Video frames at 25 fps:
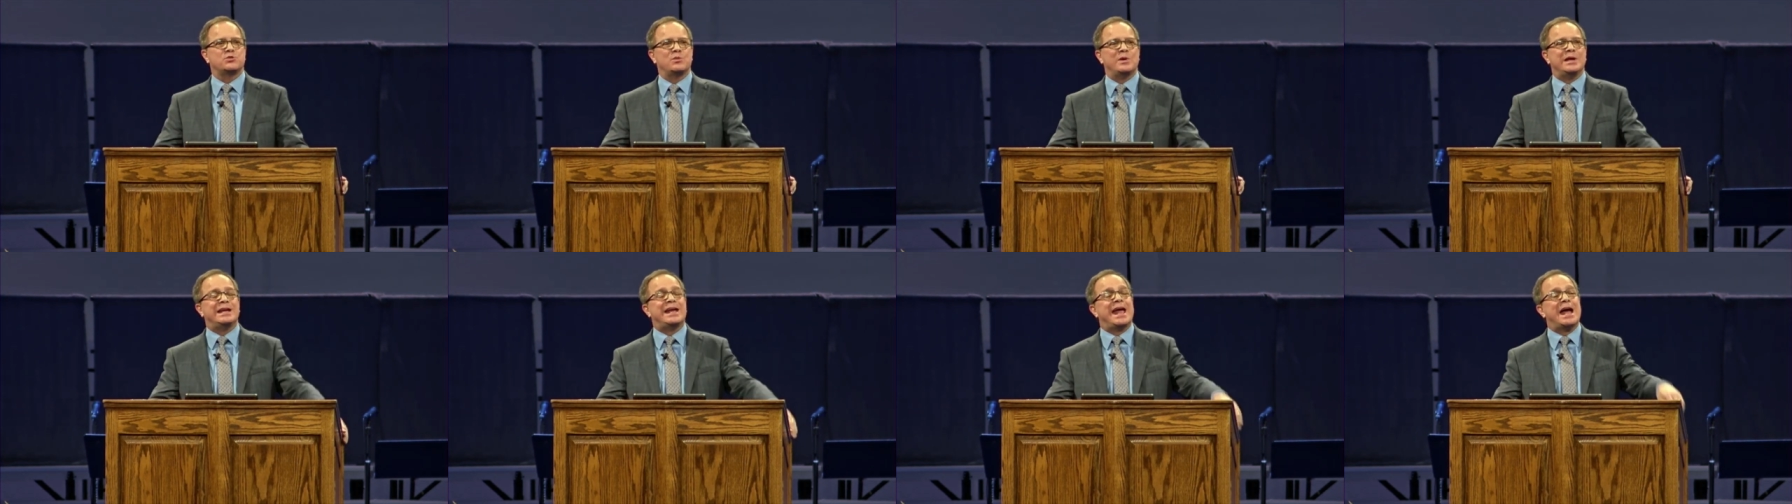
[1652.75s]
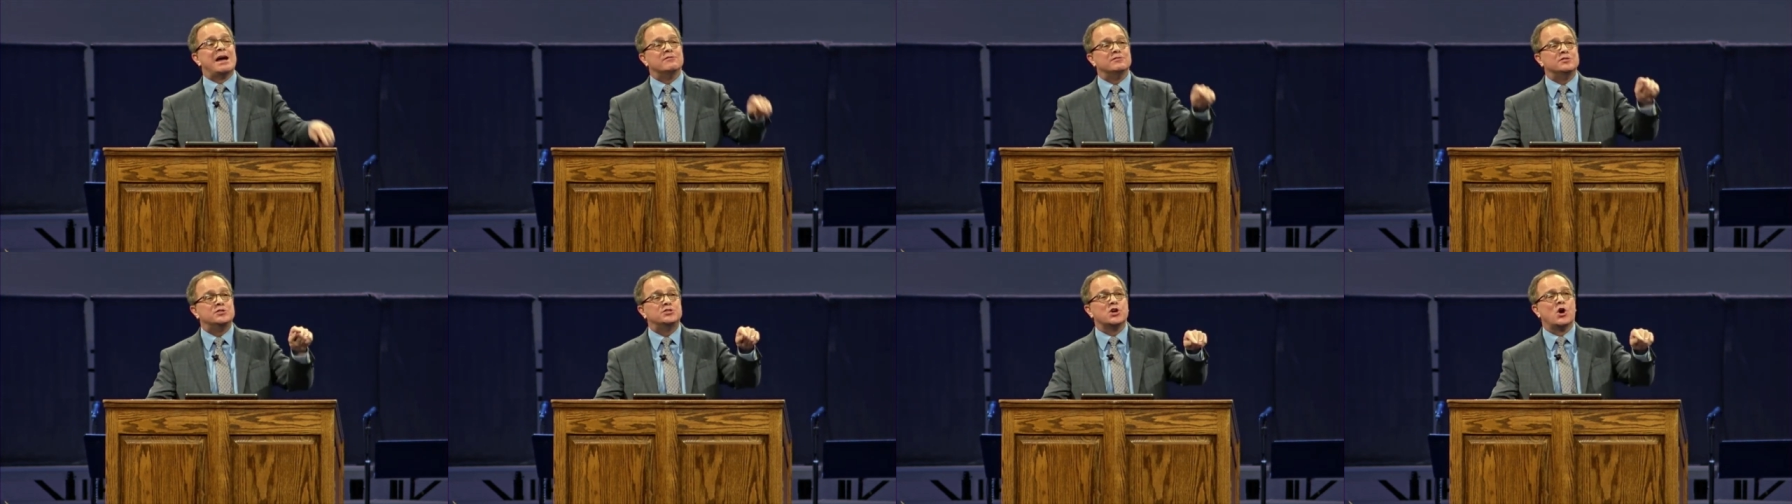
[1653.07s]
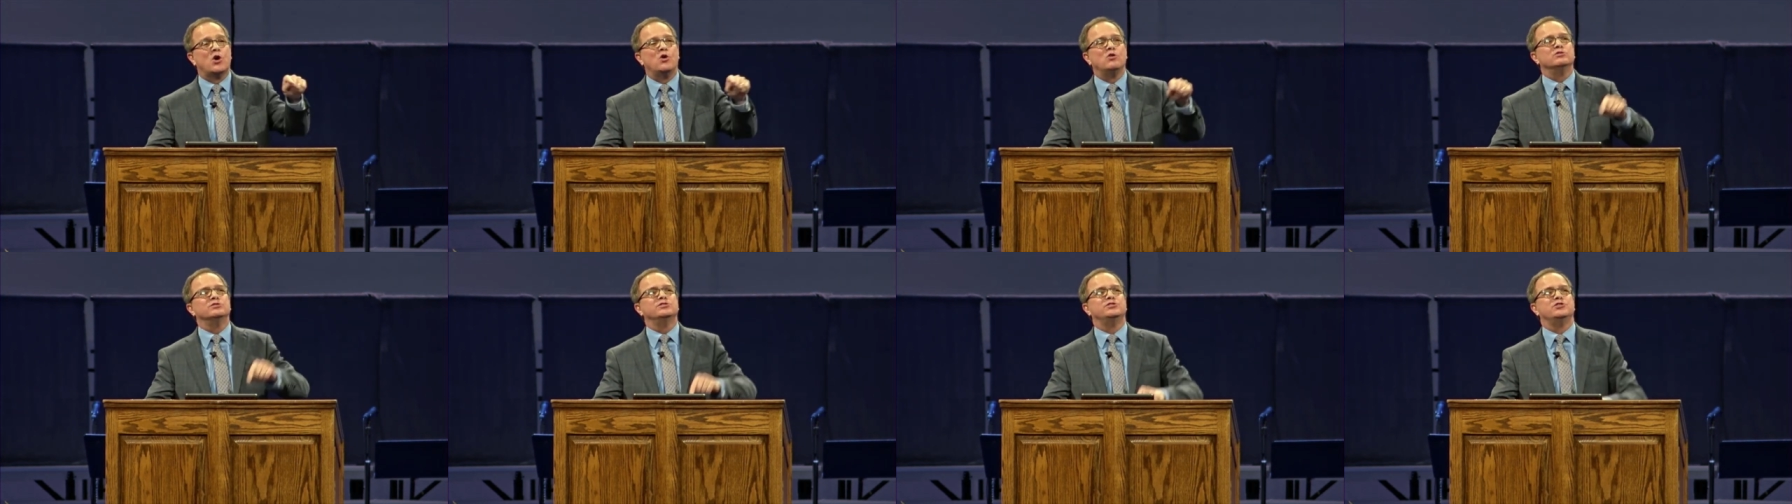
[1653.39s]
week have
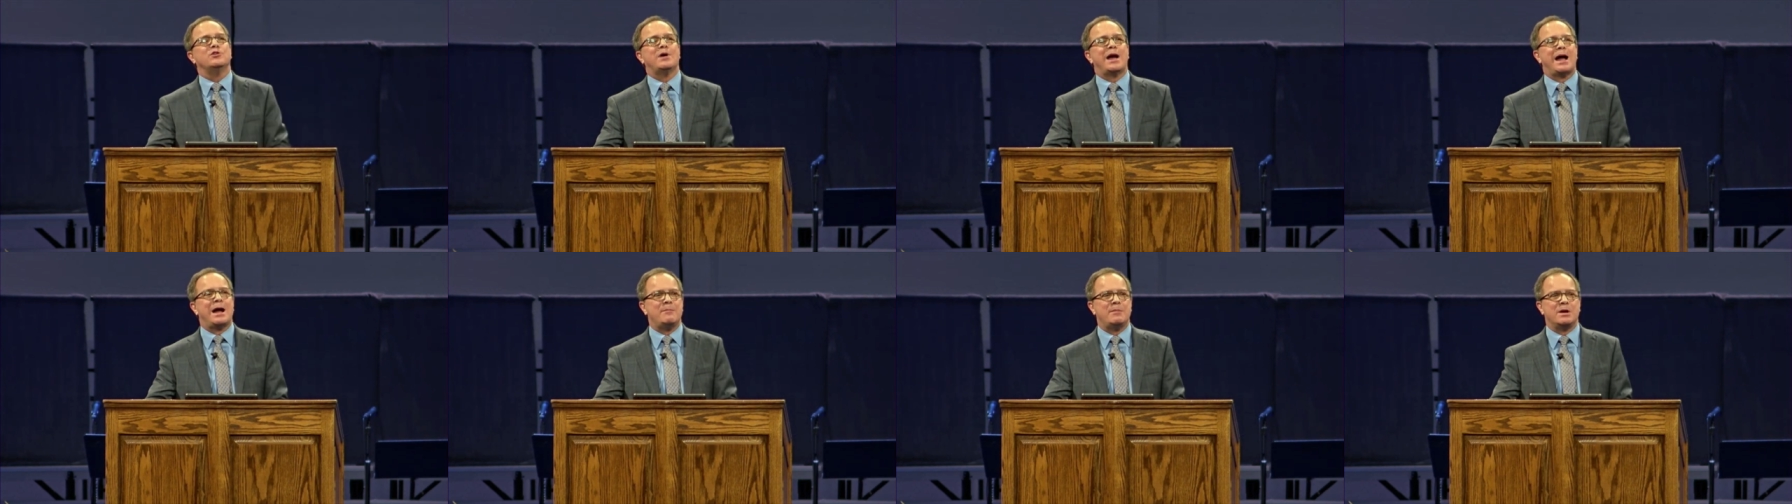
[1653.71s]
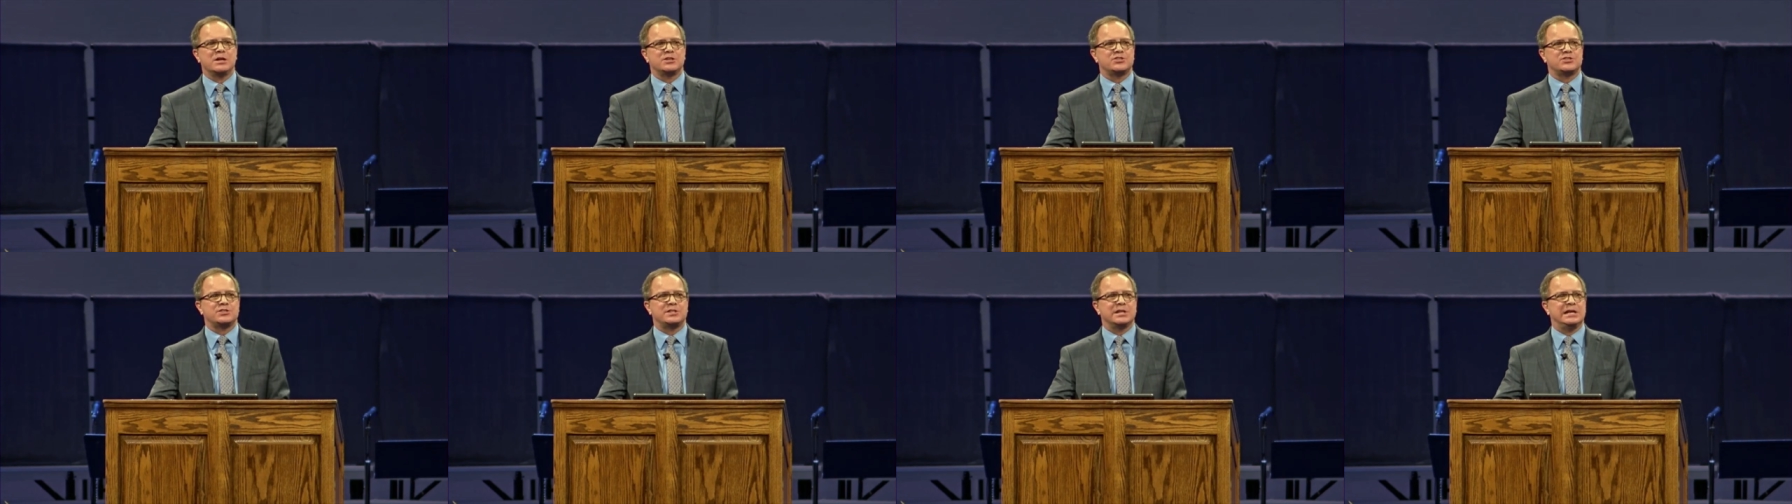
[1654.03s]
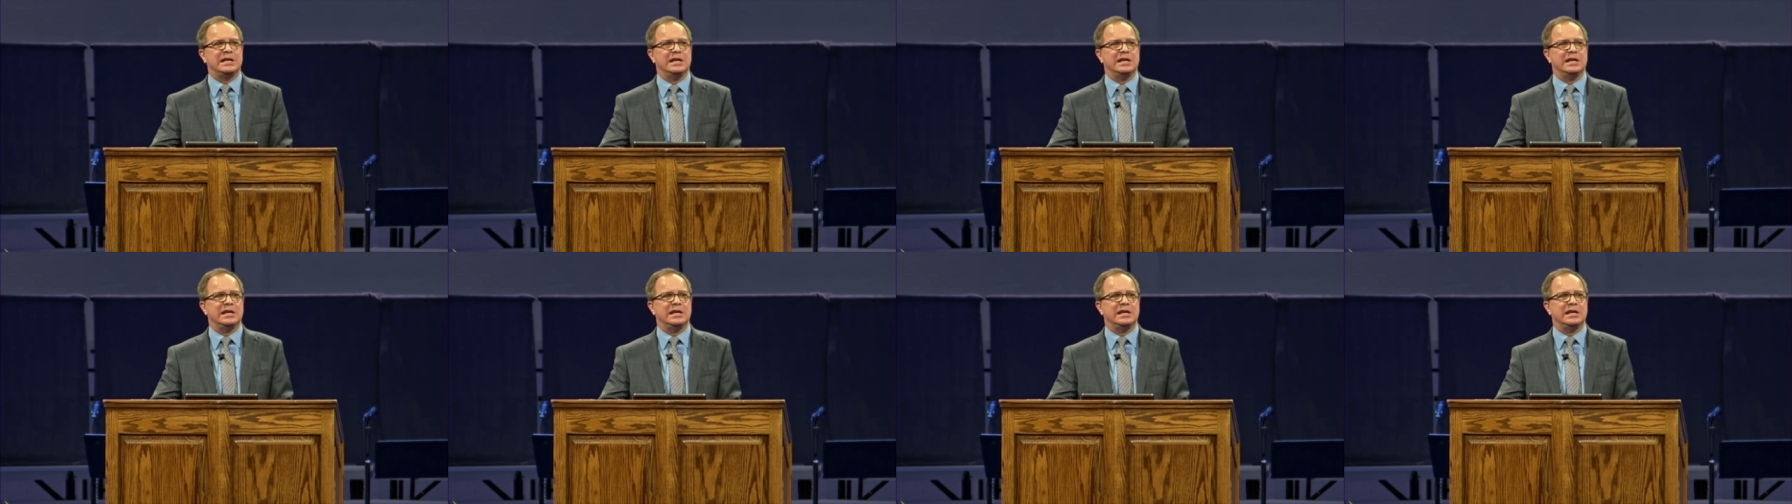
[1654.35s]
told you how much to